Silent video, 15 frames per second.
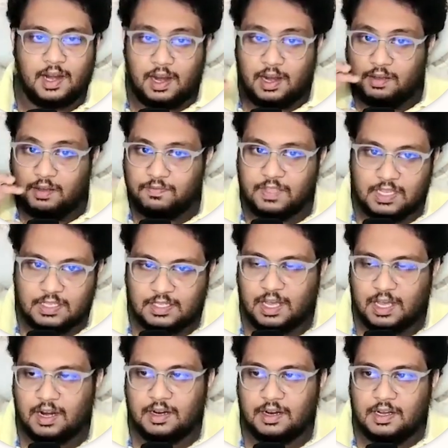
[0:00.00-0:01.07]
And if these
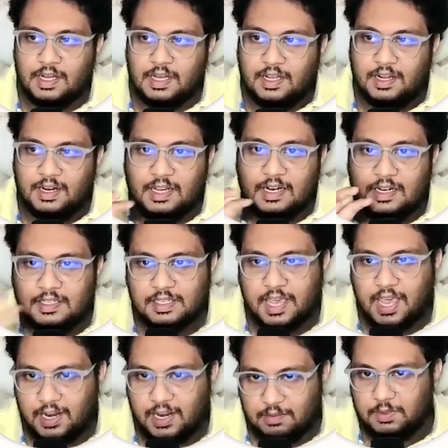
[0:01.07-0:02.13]
are really
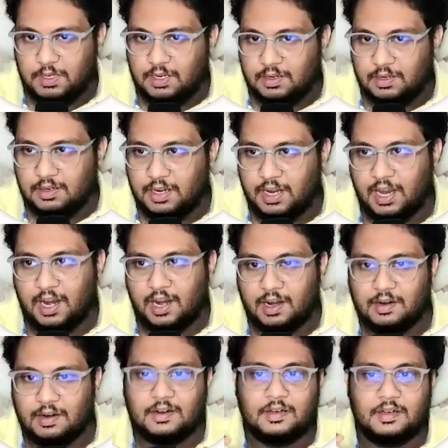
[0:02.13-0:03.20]
scannable,
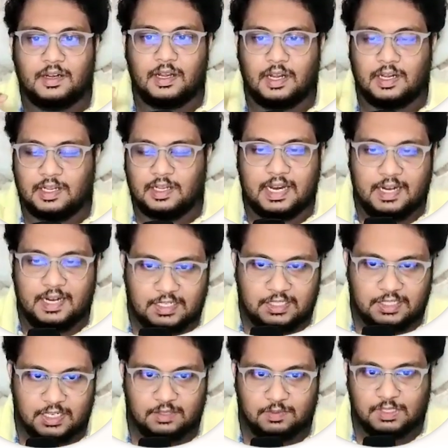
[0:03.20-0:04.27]
and the key
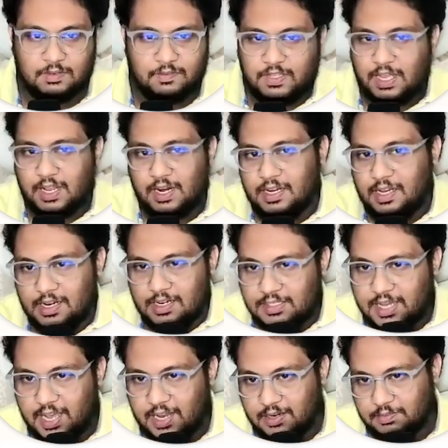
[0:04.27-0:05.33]
decisions which, if they are really
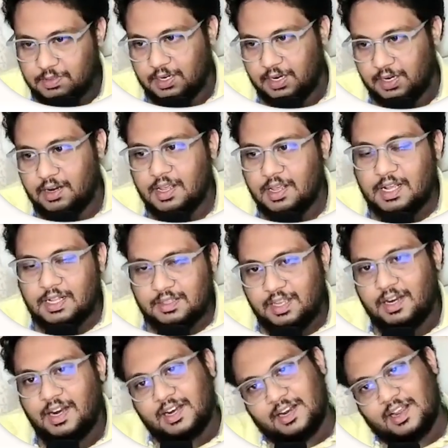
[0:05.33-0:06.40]
scannable, right,
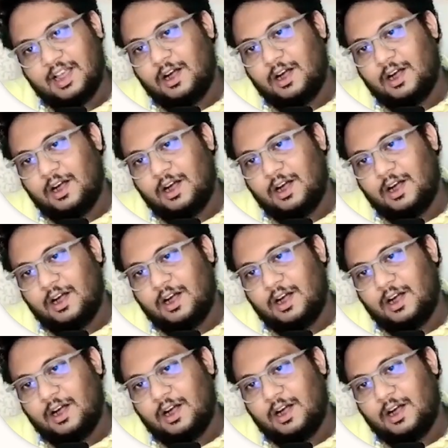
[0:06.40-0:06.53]
then it